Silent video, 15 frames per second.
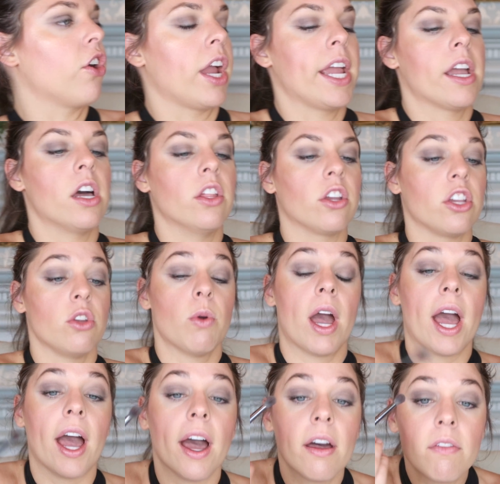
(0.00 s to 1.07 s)
gray color you
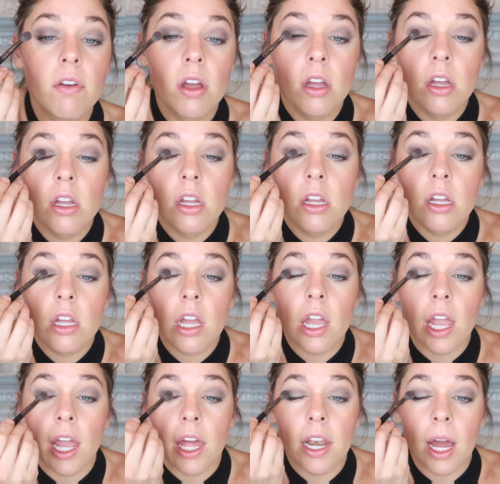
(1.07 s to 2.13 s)
have,
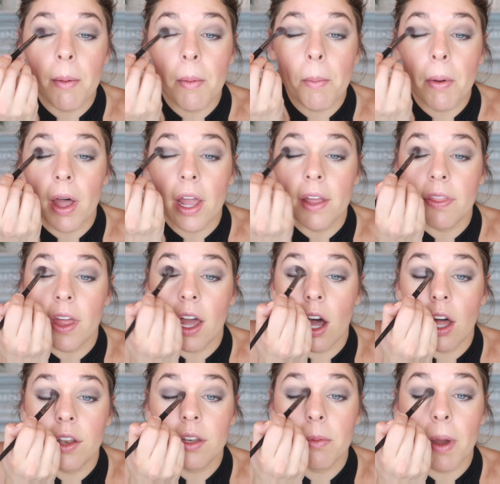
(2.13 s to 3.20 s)
and I'm applying that
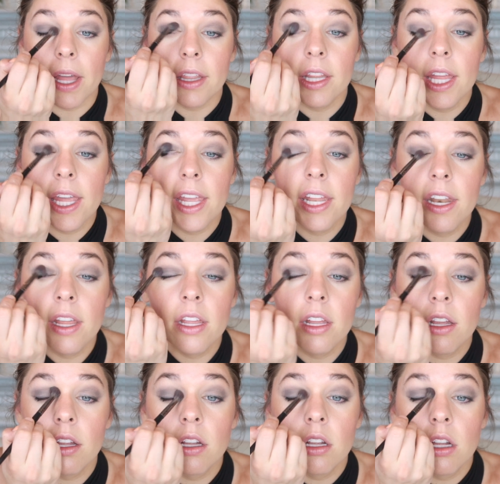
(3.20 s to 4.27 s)
onto my lid.
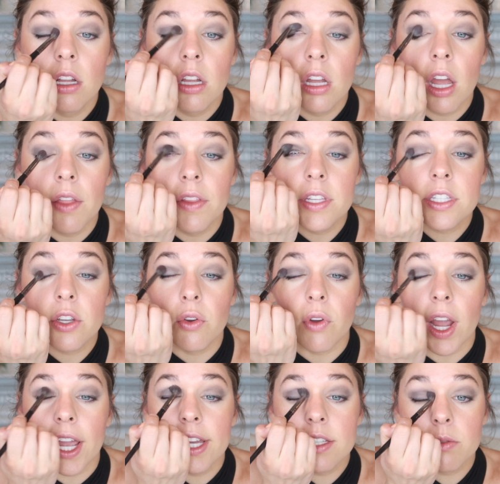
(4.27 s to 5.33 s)
And this
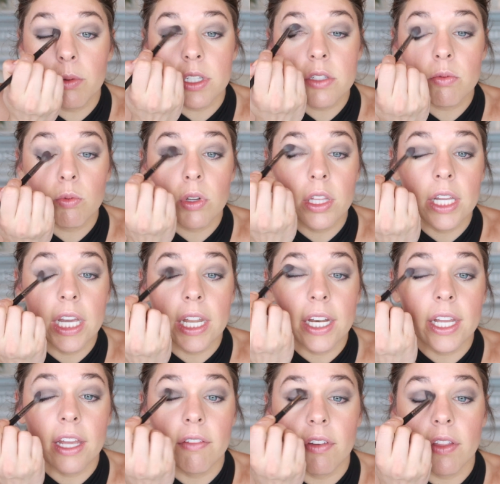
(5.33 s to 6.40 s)
gray is what's really going
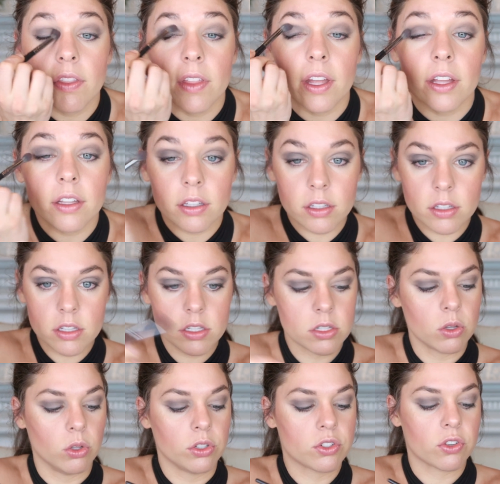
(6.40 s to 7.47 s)
to give it that
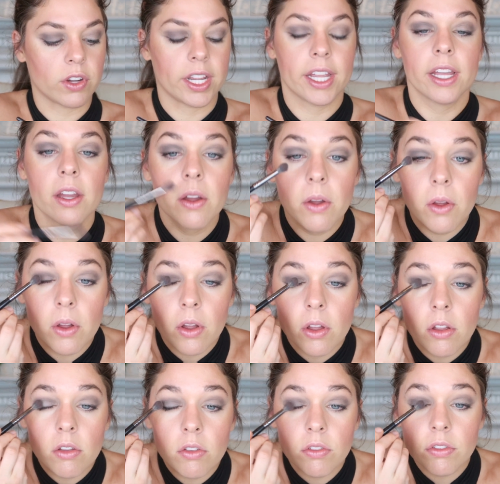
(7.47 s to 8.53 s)
sultry,
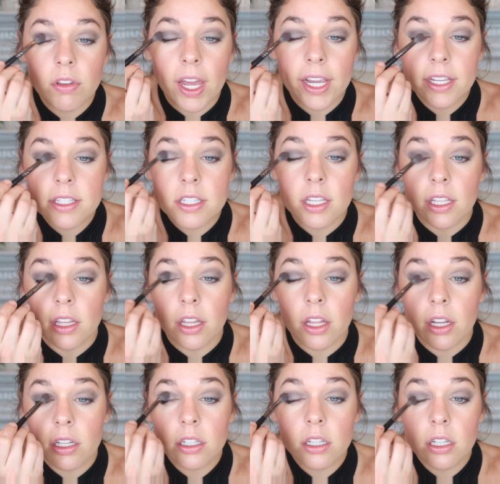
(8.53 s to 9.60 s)
sexy
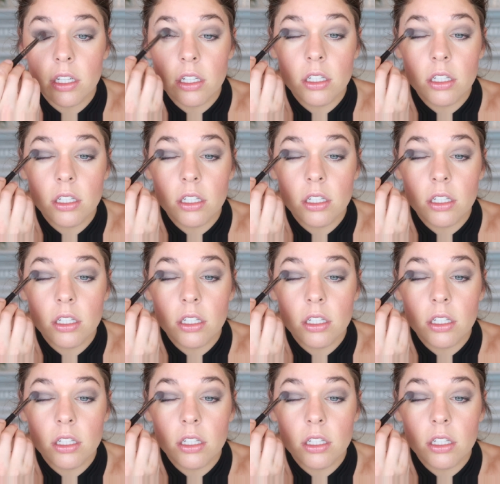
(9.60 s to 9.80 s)
look.